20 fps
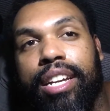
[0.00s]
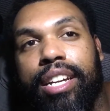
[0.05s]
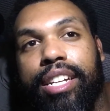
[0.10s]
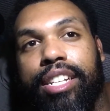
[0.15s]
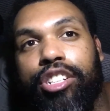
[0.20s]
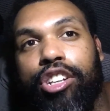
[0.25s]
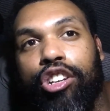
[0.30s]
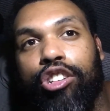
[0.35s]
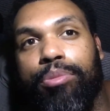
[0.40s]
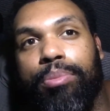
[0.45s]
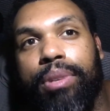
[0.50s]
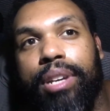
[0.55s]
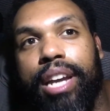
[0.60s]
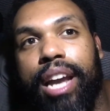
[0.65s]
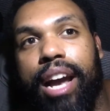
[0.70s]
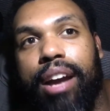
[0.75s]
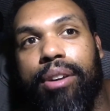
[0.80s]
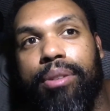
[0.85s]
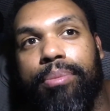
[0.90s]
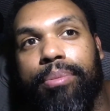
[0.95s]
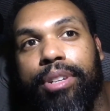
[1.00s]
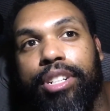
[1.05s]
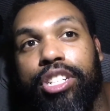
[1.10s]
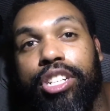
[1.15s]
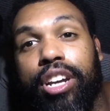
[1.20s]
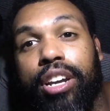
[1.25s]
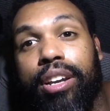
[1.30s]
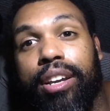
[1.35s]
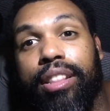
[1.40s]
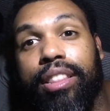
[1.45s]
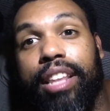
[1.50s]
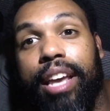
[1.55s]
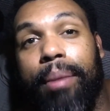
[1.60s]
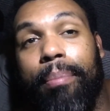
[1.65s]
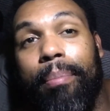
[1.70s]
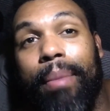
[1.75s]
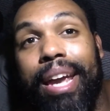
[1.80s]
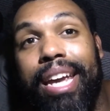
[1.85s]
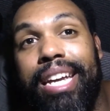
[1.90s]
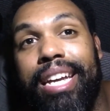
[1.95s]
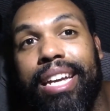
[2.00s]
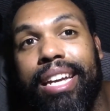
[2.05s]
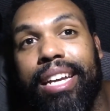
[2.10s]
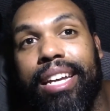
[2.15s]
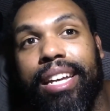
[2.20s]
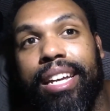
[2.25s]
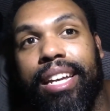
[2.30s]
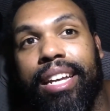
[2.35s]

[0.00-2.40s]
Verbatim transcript: It shows me how much they make